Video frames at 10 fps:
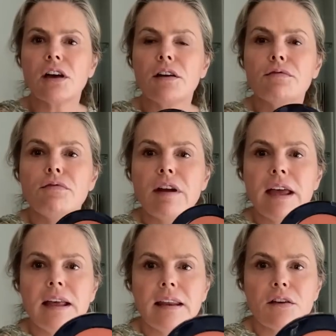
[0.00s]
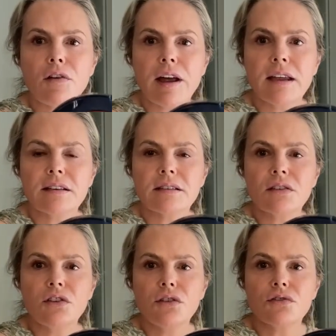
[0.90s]
a really great
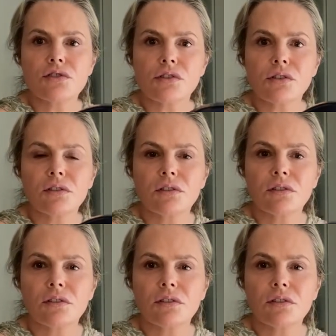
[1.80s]
neutral.